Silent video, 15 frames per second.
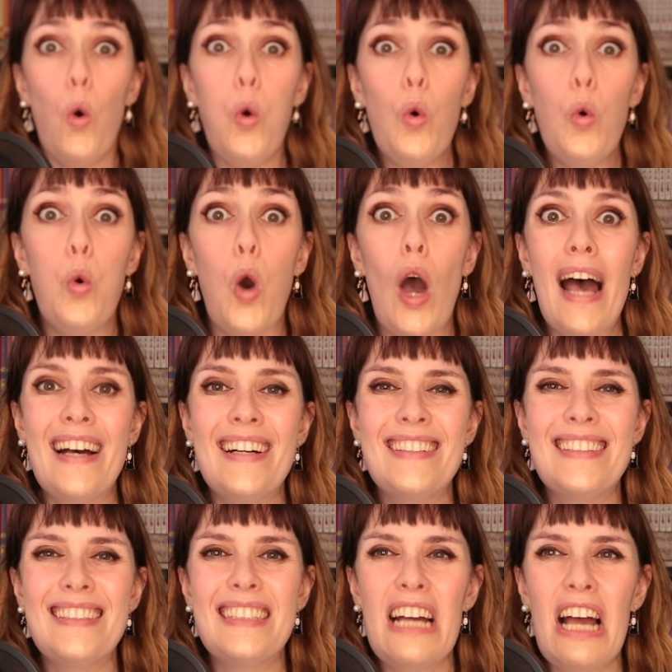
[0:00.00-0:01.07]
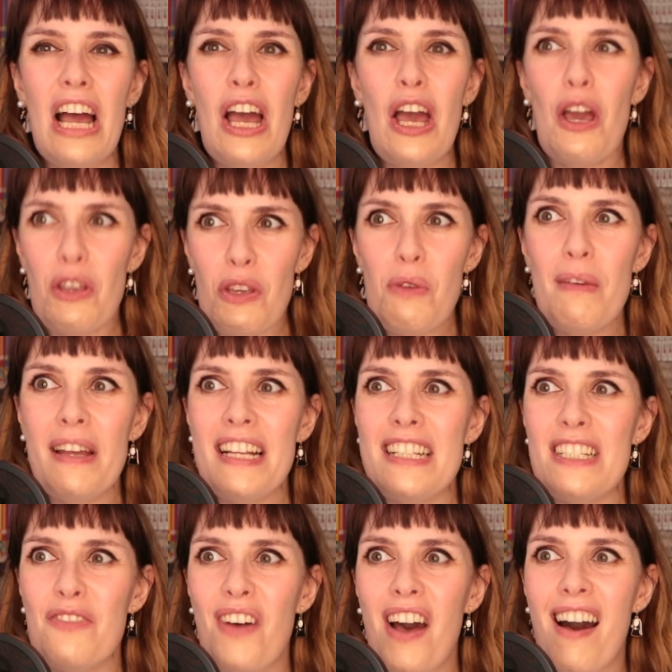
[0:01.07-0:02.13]
Whew. You made it
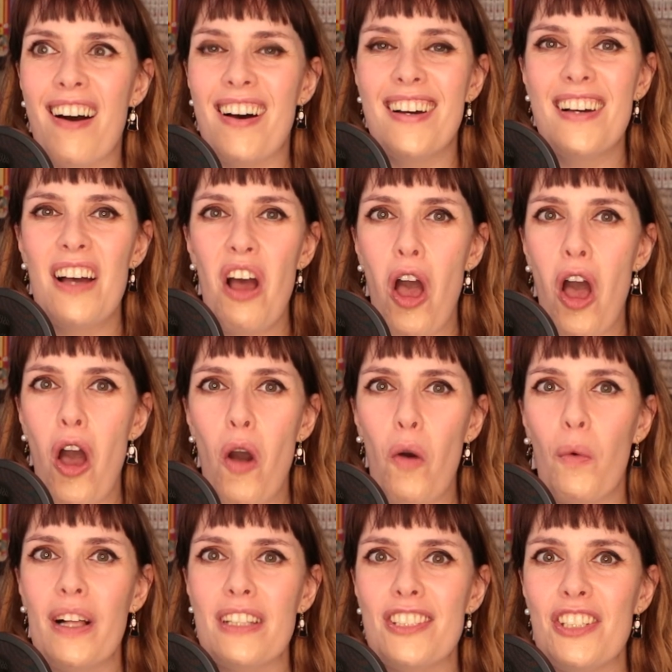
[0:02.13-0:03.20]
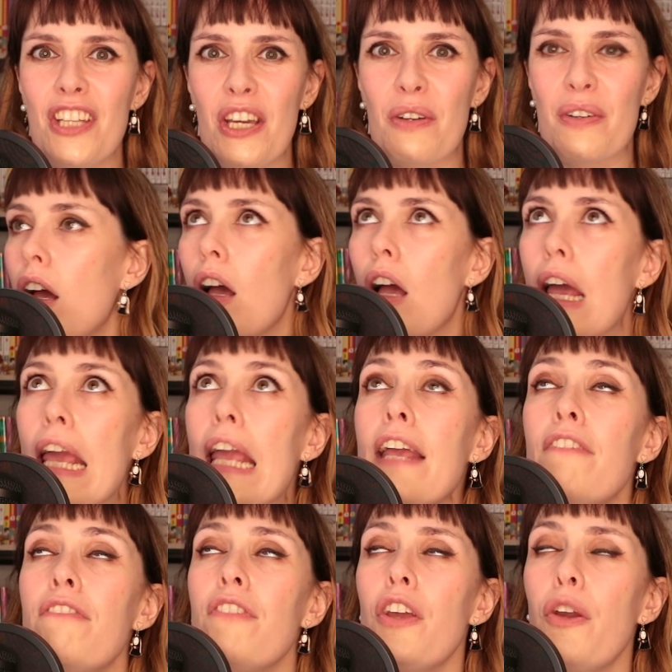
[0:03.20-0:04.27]
this far, well done you.
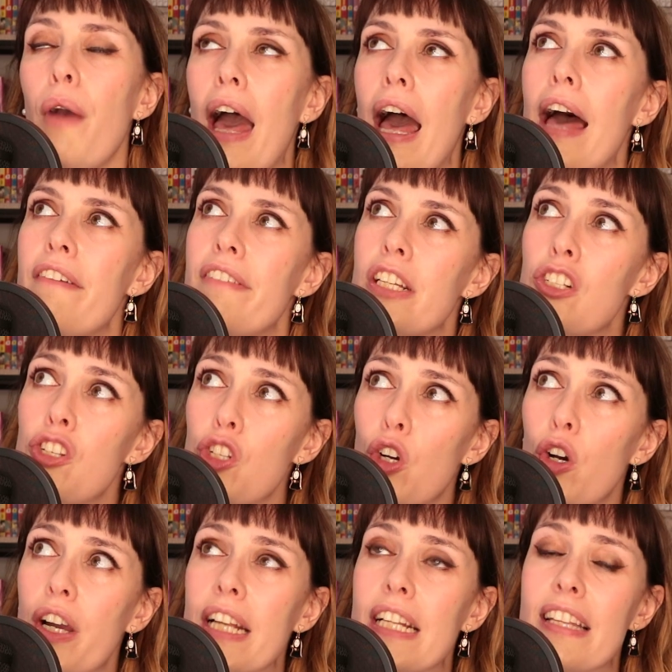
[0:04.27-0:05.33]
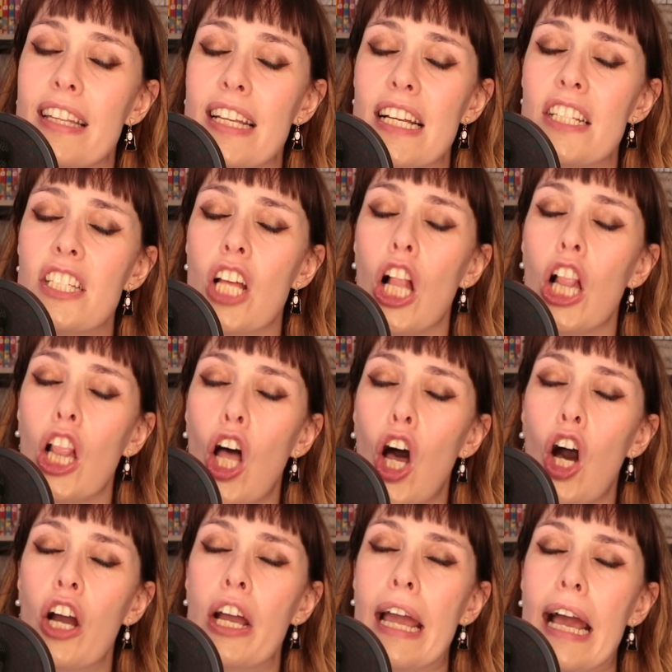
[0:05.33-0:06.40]
If you have enjoyed this
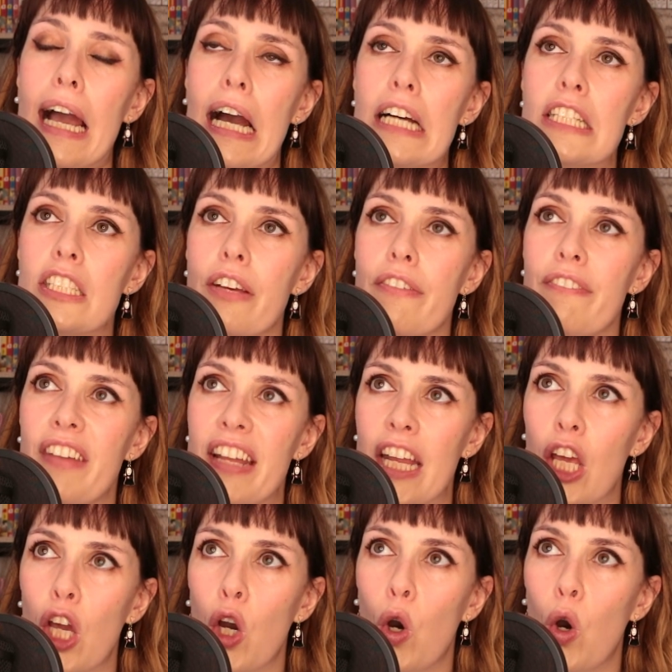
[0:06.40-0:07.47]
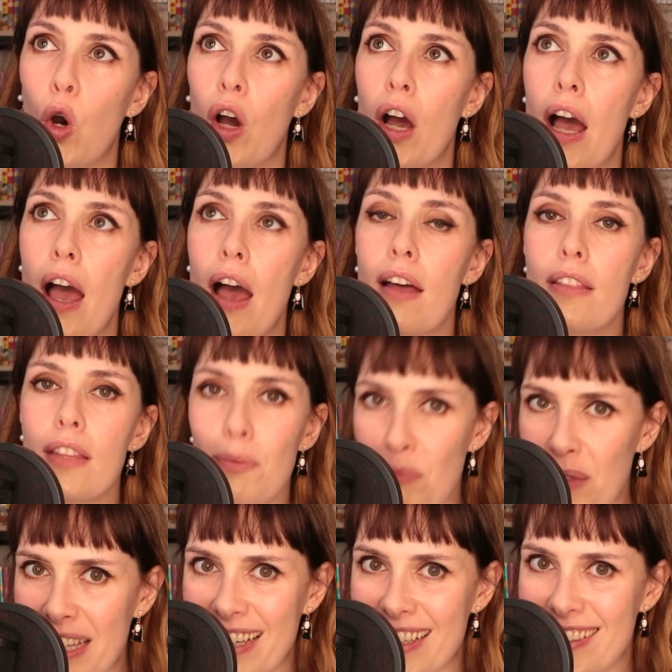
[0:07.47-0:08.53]
long ass video, then
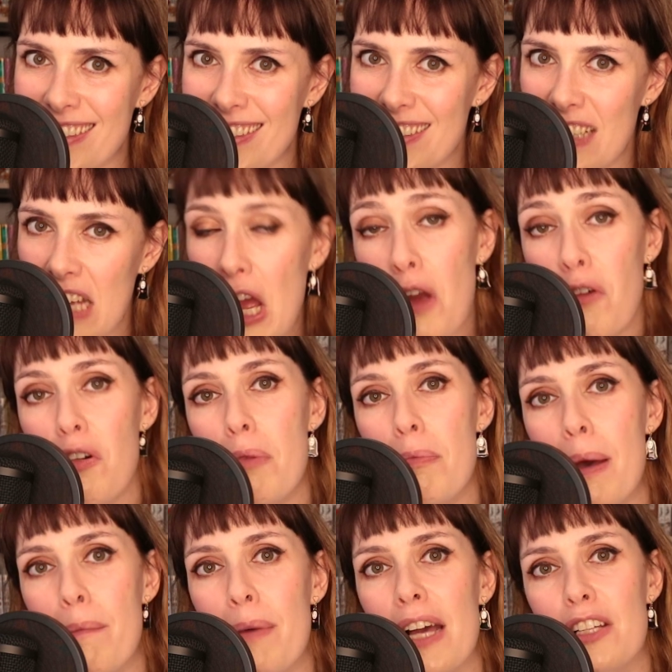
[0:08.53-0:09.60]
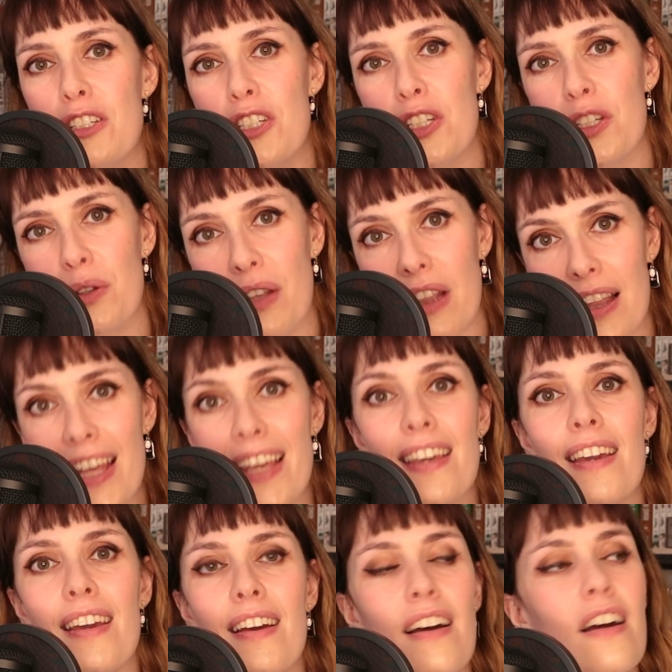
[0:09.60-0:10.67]
please remember to like,
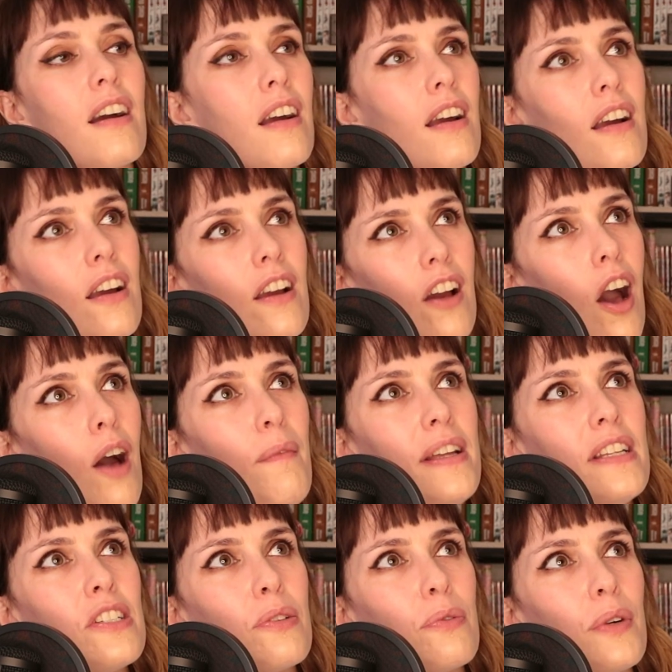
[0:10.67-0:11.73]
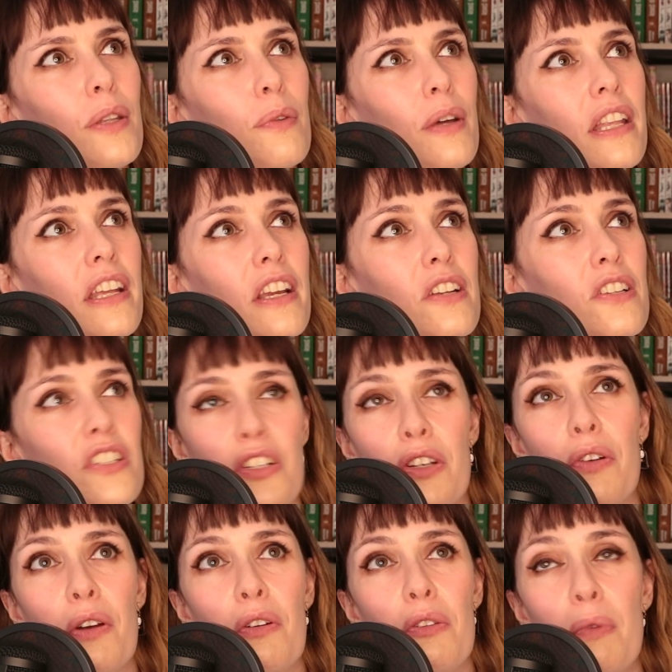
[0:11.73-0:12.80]
comment with whether you
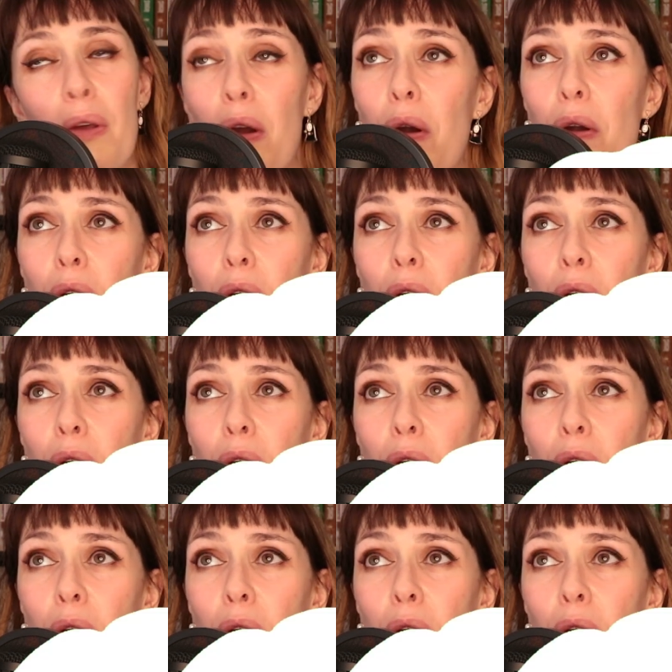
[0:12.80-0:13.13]
disagree with me or